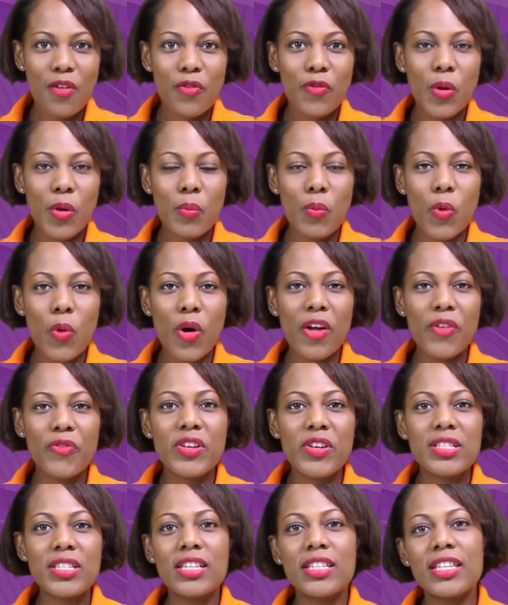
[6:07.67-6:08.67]
For more,
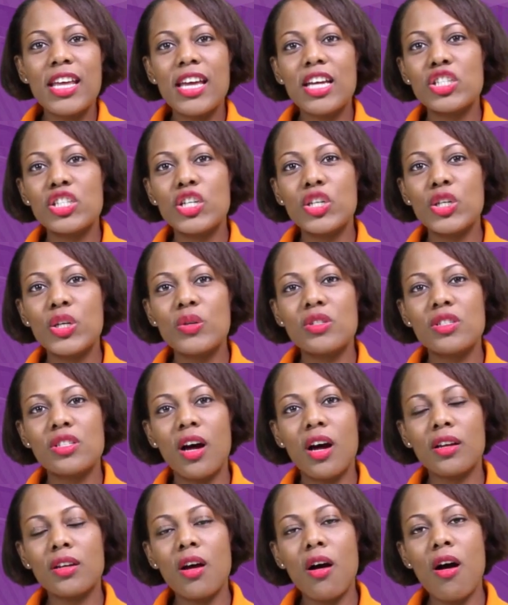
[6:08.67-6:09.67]
visit
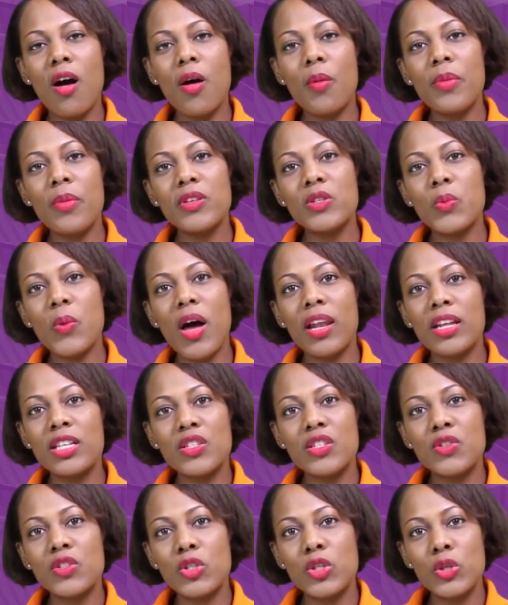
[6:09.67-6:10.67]
nationnews.com as well
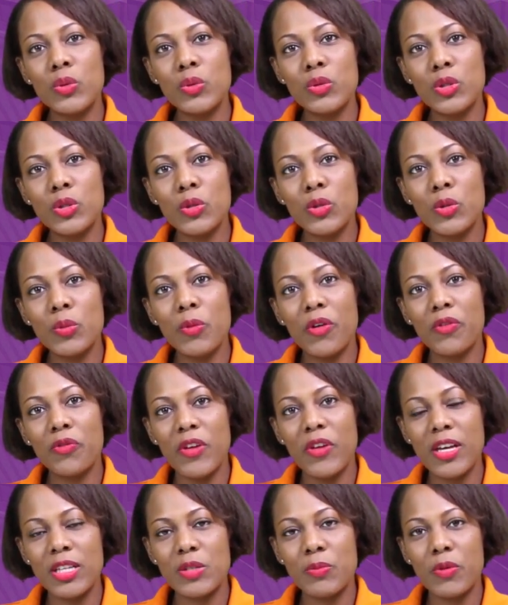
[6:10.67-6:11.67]
as YouTube,
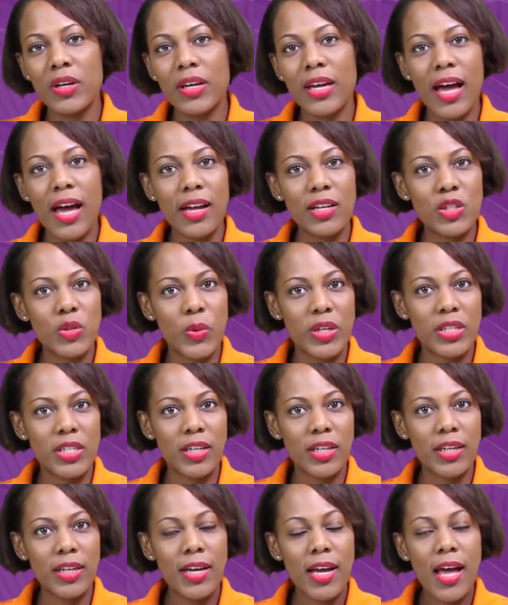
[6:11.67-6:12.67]
Facebook and
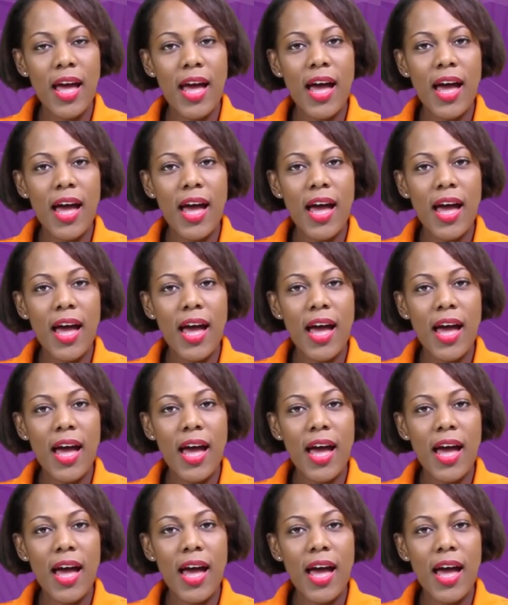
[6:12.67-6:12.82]
Twitter,